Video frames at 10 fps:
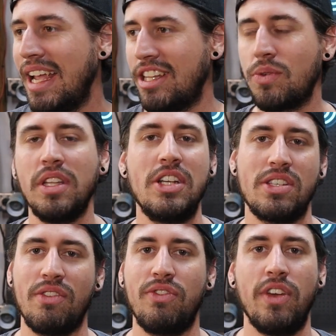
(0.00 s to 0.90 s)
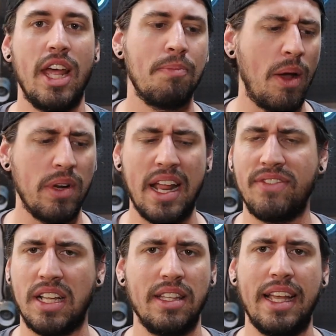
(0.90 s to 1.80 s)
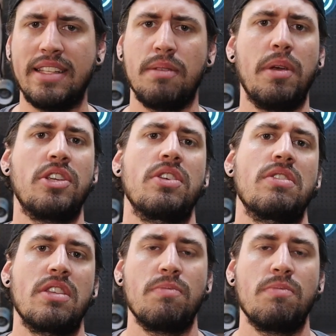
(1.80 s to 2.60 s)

It's really just in fit up. I wouldn't have to glance at pictures